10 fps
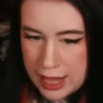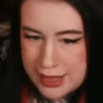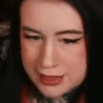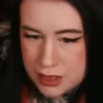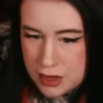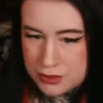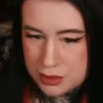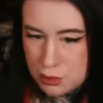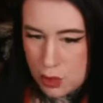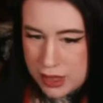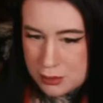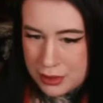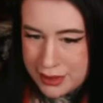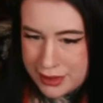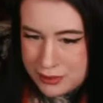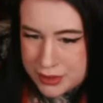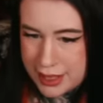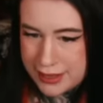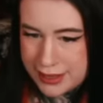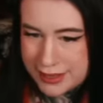and he serves them what he believes
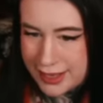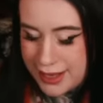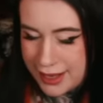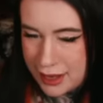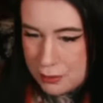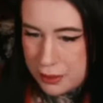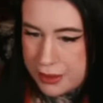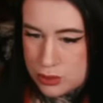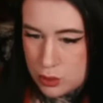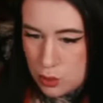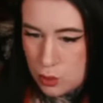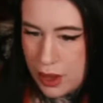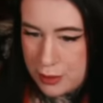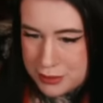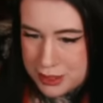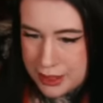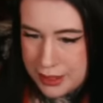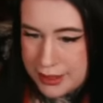they need to hear, but it's all empty.